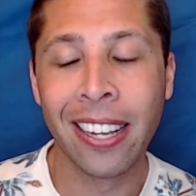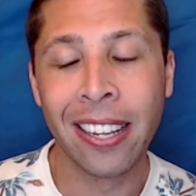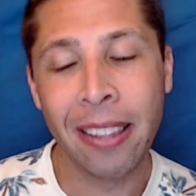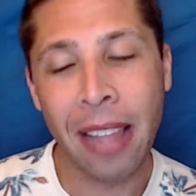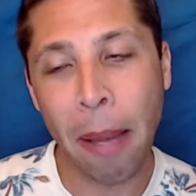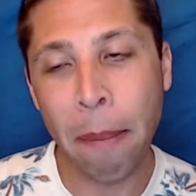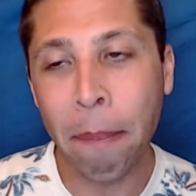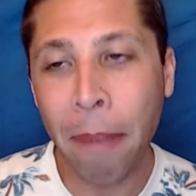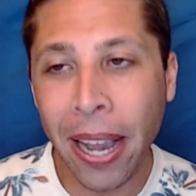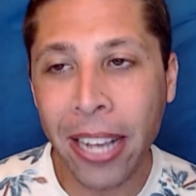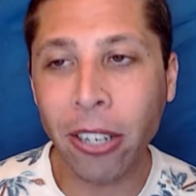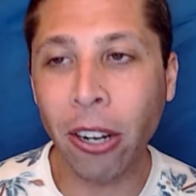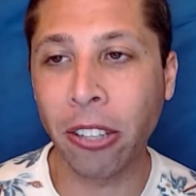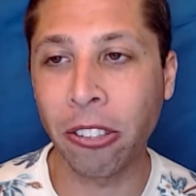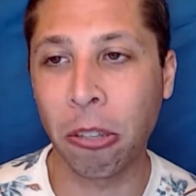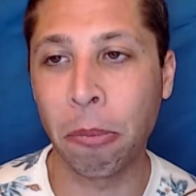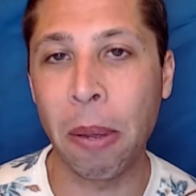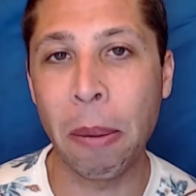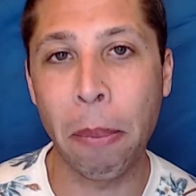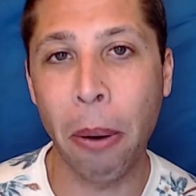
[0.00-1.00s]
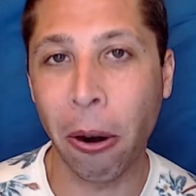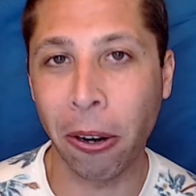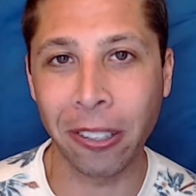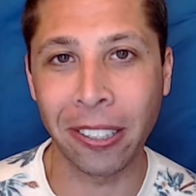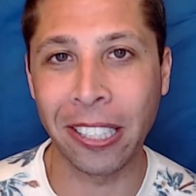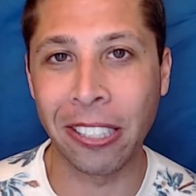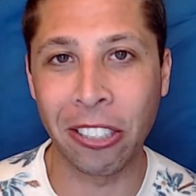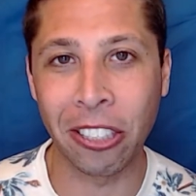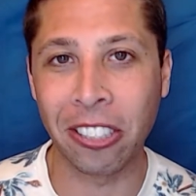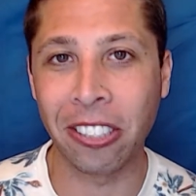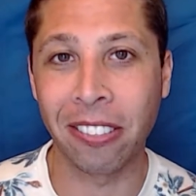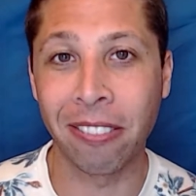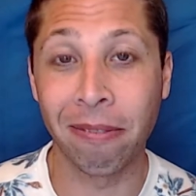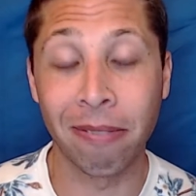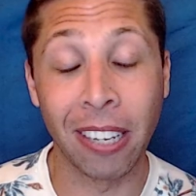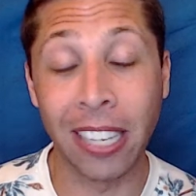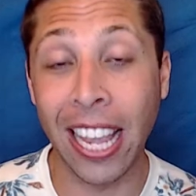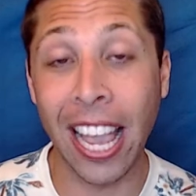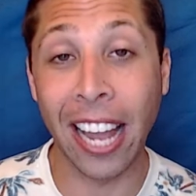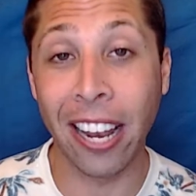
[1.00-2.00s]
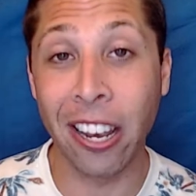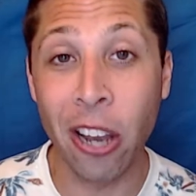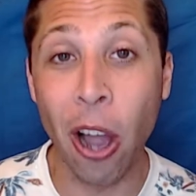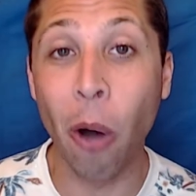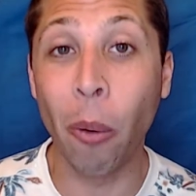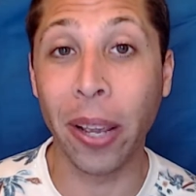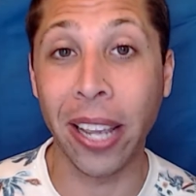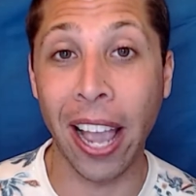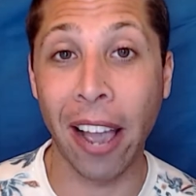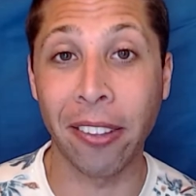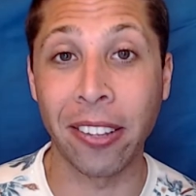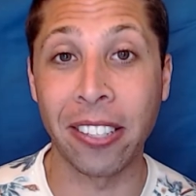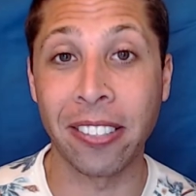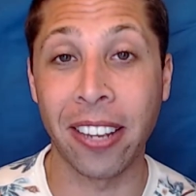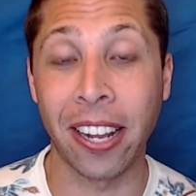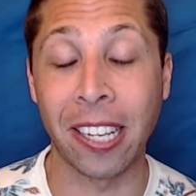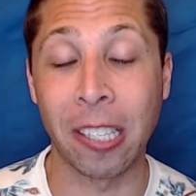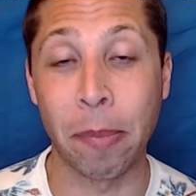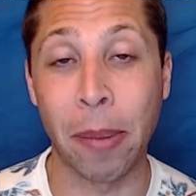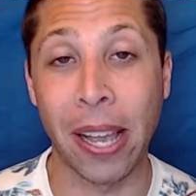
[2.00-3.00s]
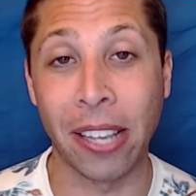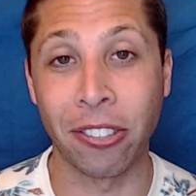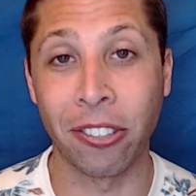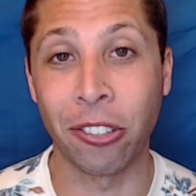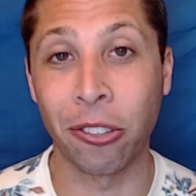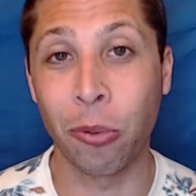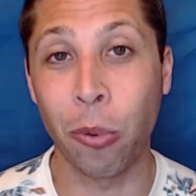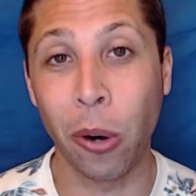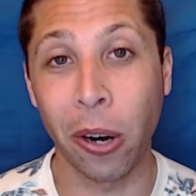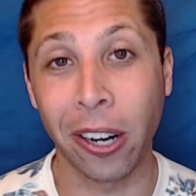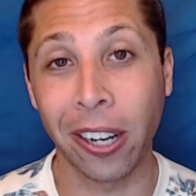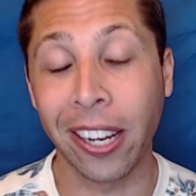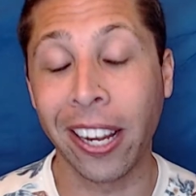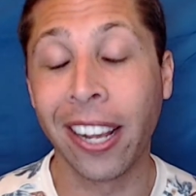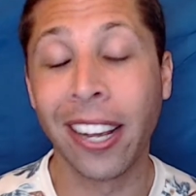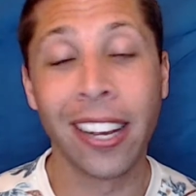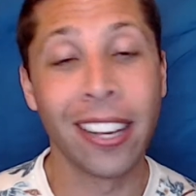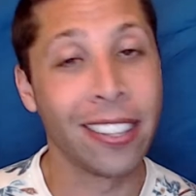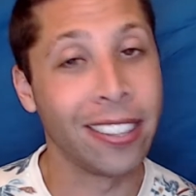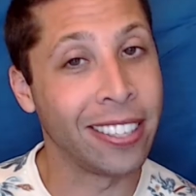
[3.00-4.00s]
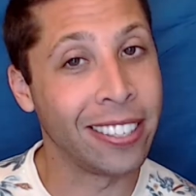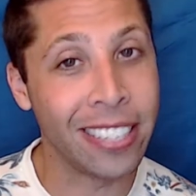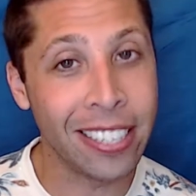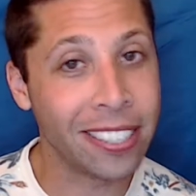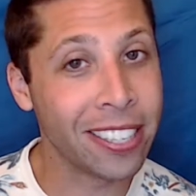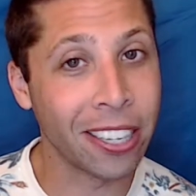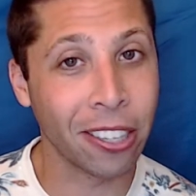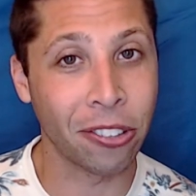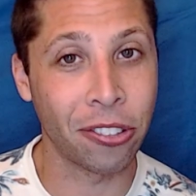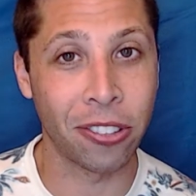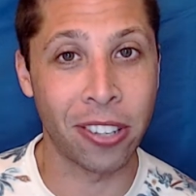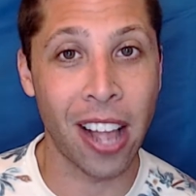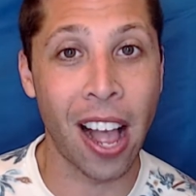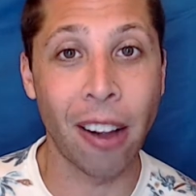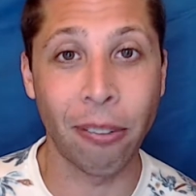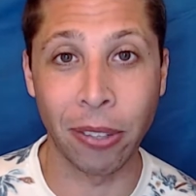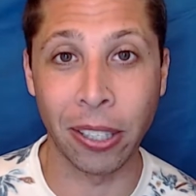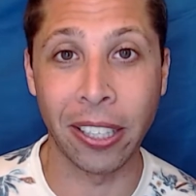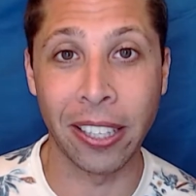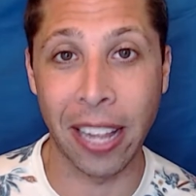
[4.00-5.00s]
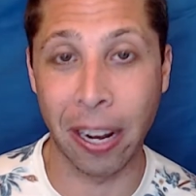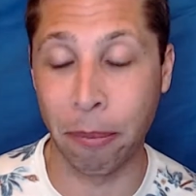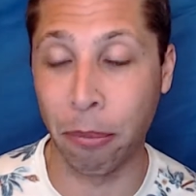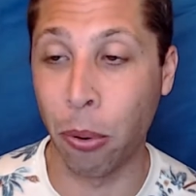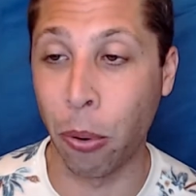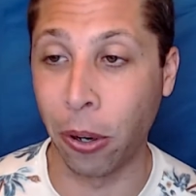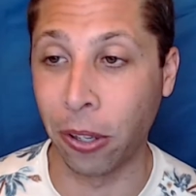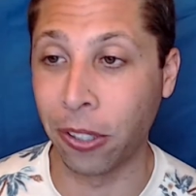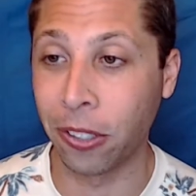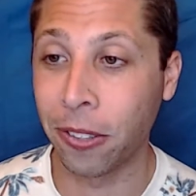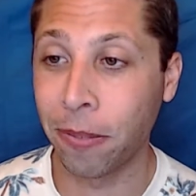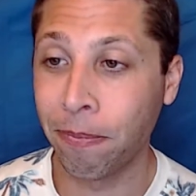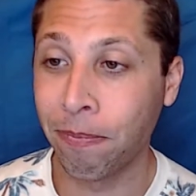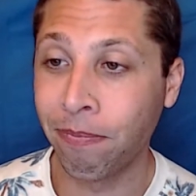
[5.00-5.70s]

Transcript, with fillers: That might also be partly just, again, knowing how these science passages work. The details are not really that important.